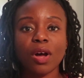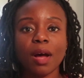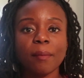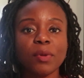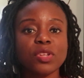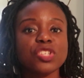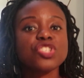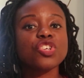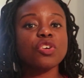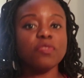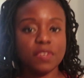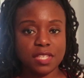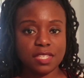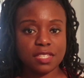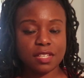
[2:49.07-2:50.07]
I'm on the
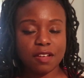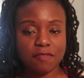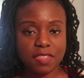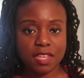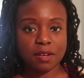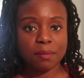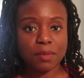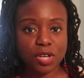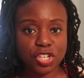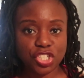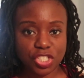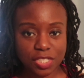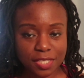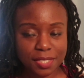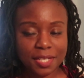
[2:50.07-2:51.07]
surface of that
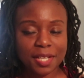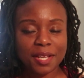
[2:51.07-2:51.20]
immersion.